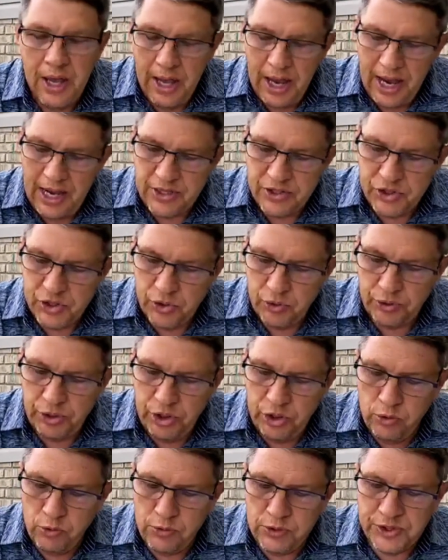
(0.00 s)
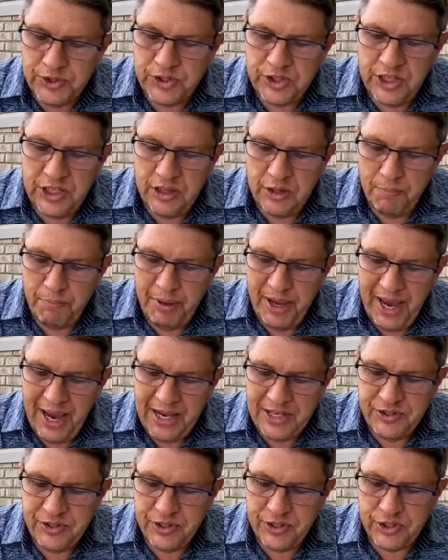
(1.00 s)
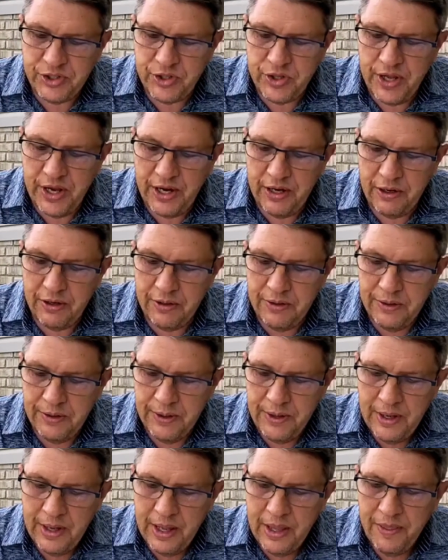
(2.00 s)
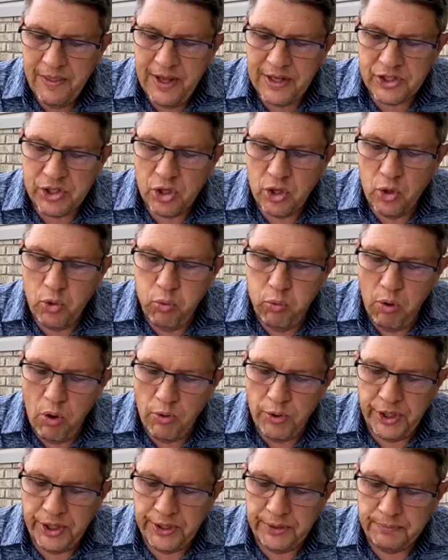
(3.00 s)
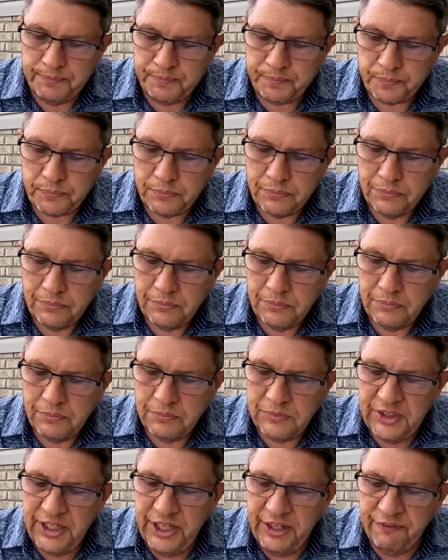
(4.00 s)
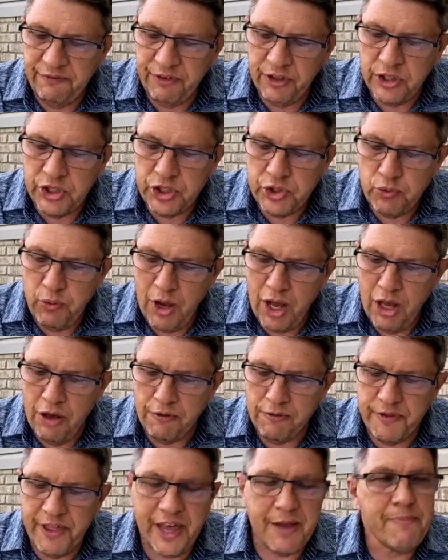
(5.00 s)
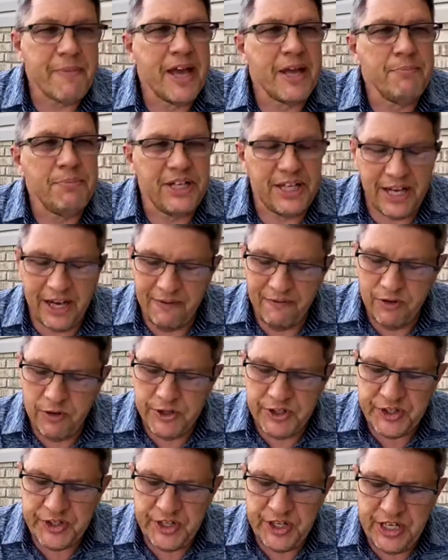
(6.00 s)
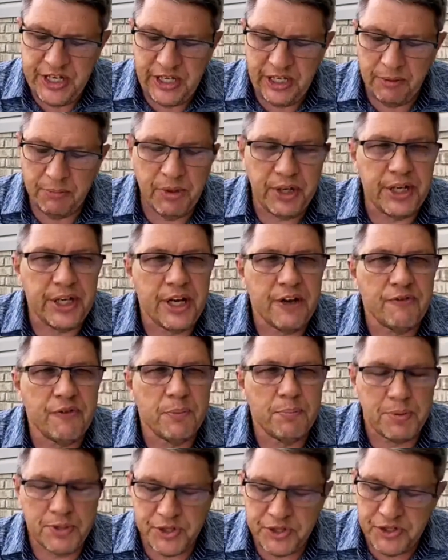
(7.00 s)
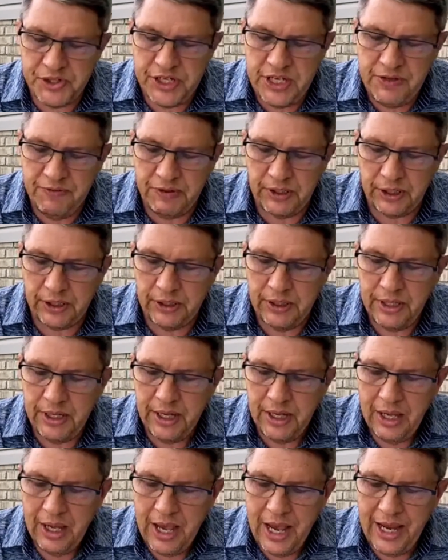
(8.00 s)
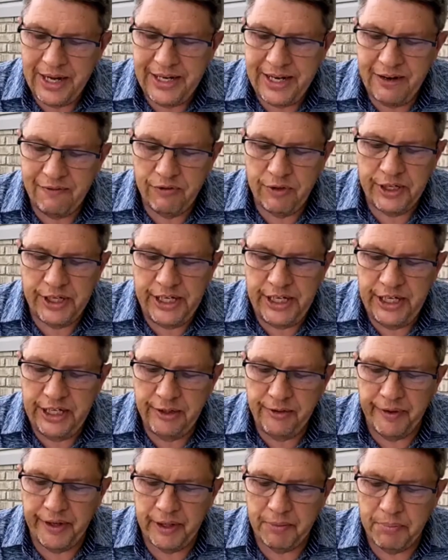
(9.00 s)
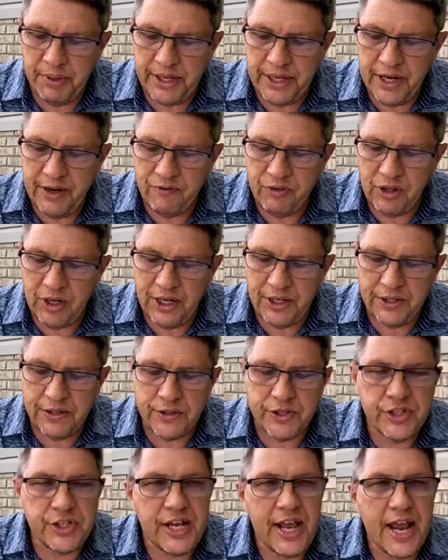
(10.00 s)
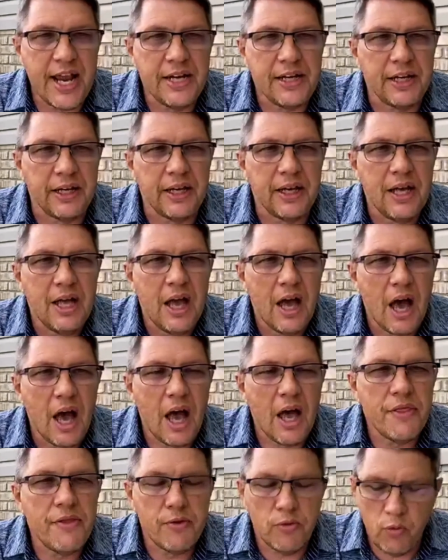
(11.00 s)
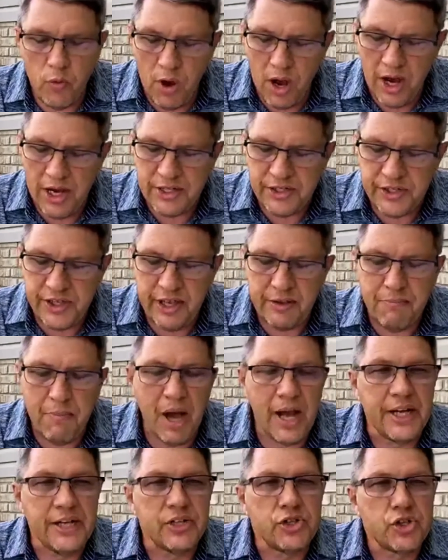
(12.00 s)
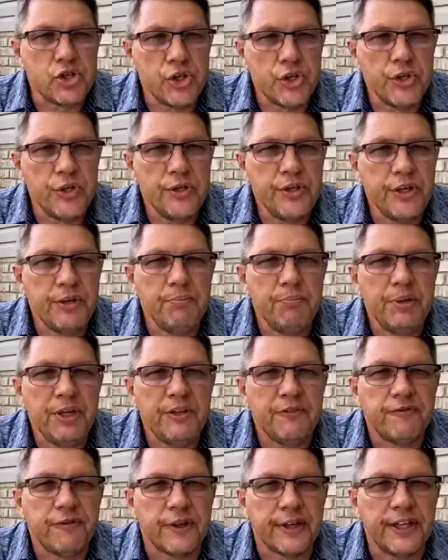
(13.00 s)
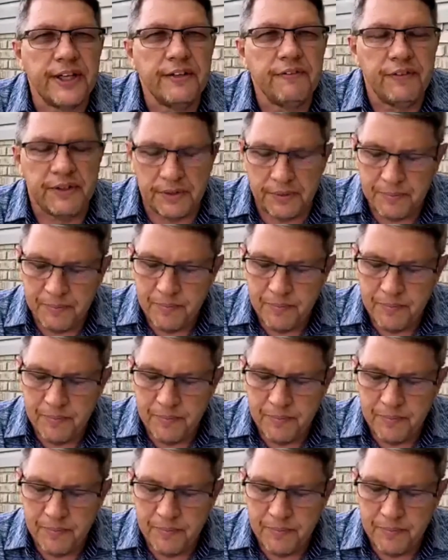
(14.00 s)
And so you will see the passage there that's quoted in verse 12. They may be ever seeing but never perceiving, and ever hearing but never understanding. Otherwise, they might turn and be forgiven.